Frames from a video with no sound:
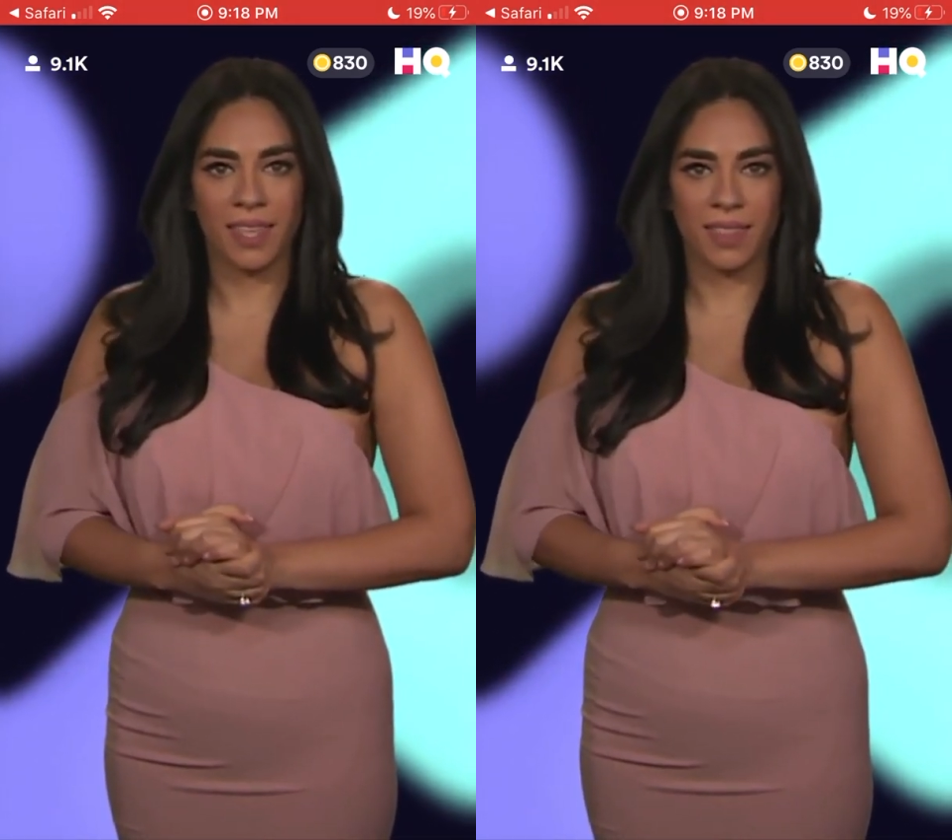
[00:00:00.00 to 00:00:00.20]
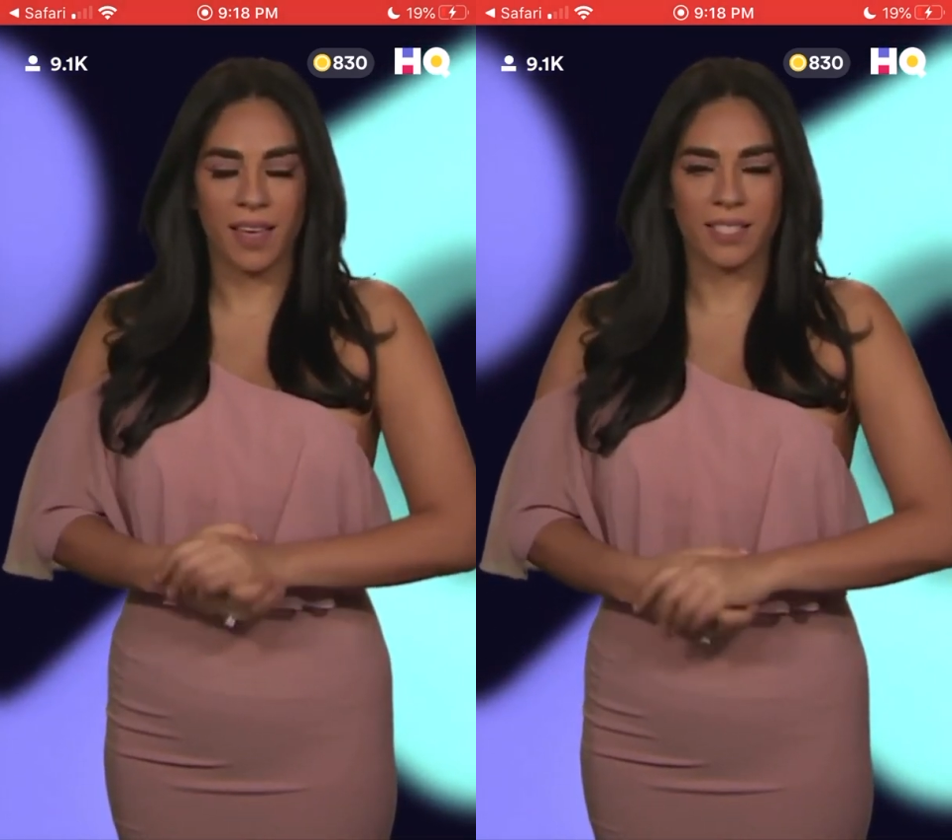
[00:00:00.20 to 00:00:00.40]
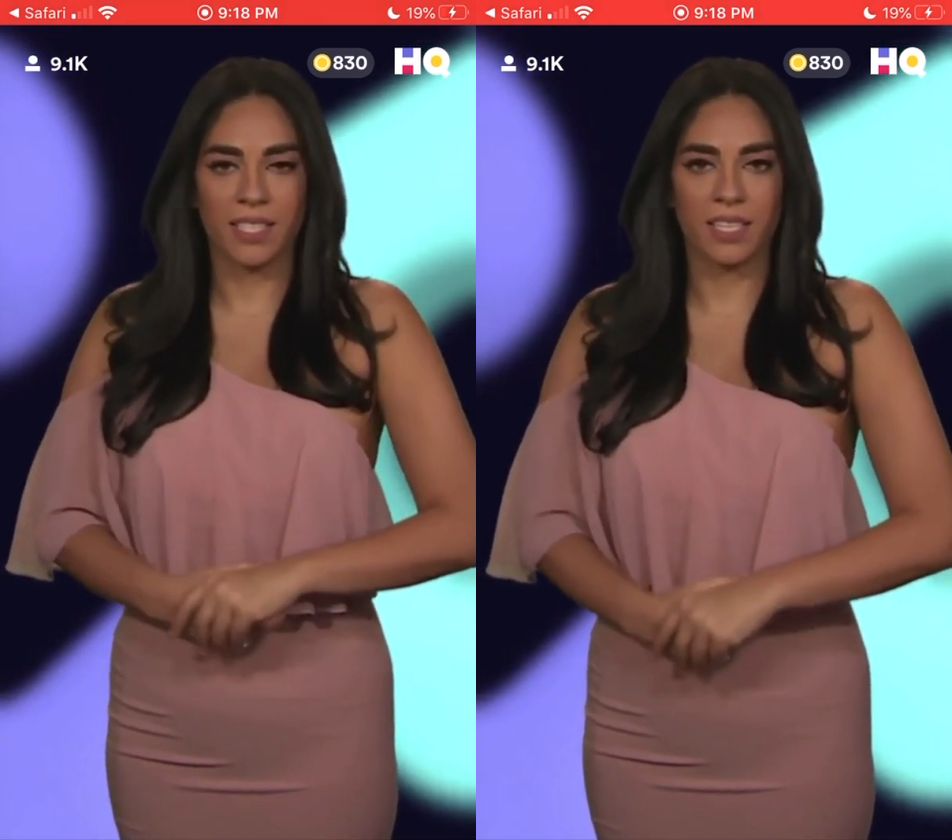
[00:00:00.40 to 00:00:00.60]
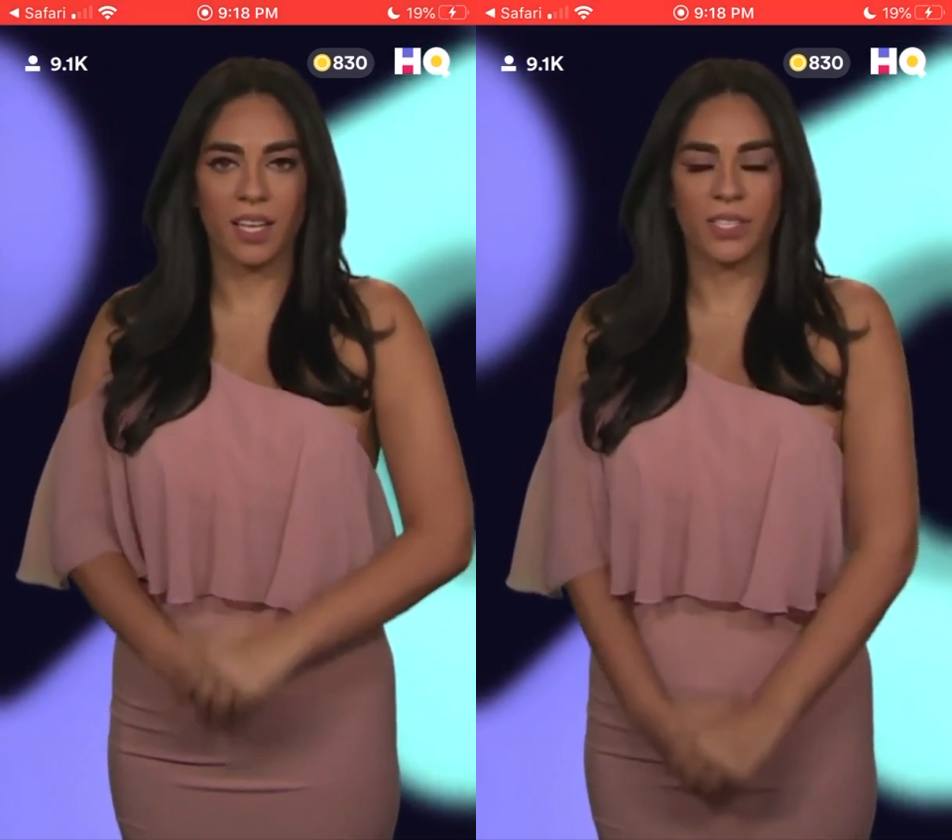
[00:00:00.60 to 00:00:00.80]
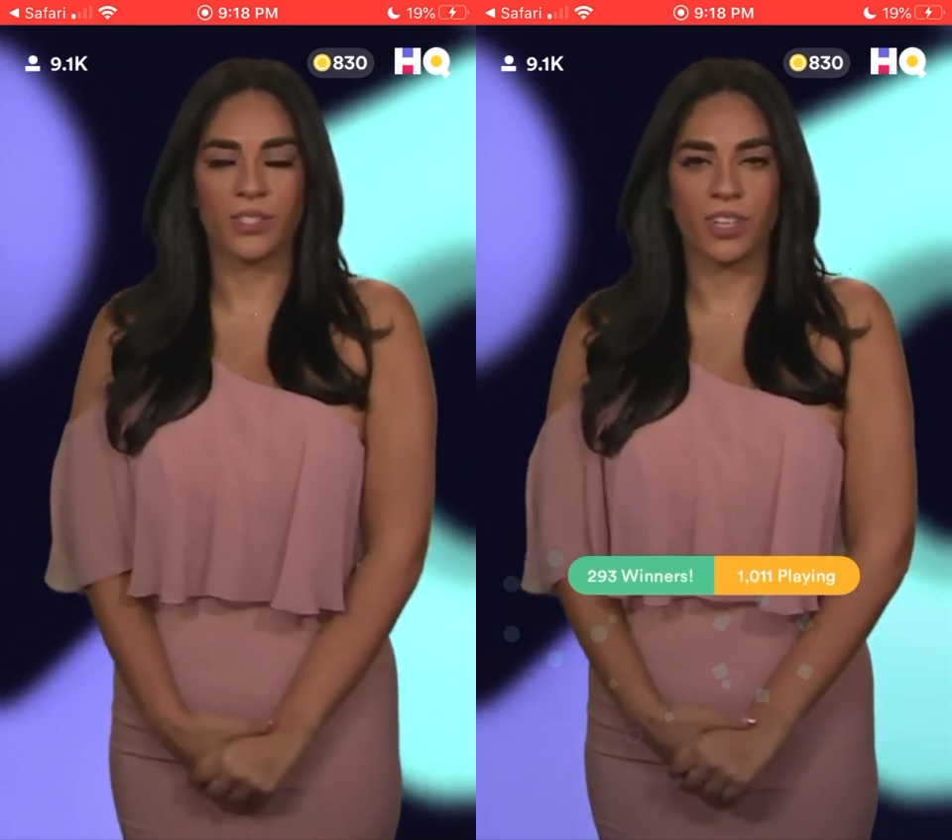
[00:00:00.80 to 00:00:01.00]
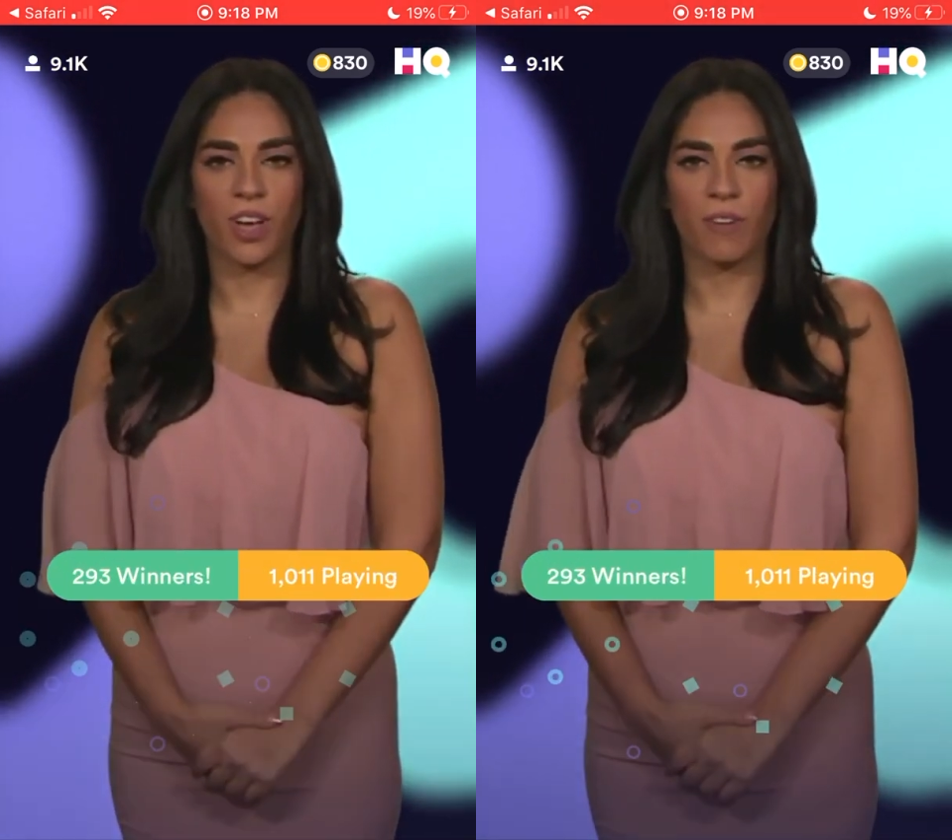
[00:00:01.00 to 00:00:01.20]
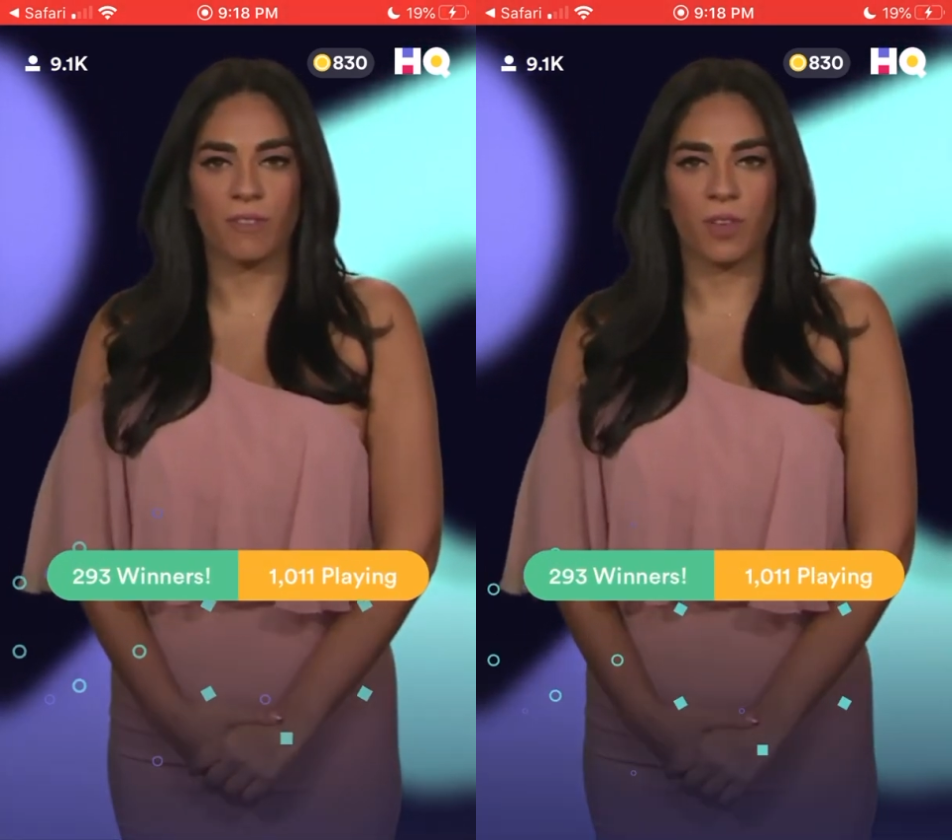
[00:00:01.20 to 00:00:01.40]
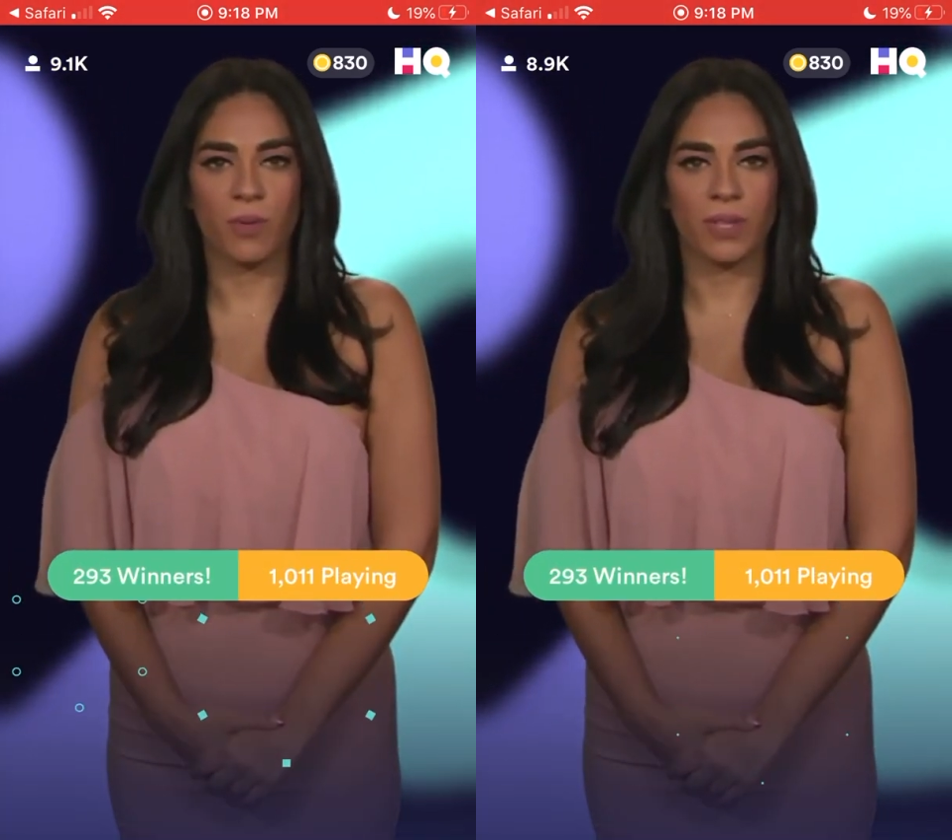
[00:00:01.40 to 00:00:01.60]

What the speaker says: 1,300 of you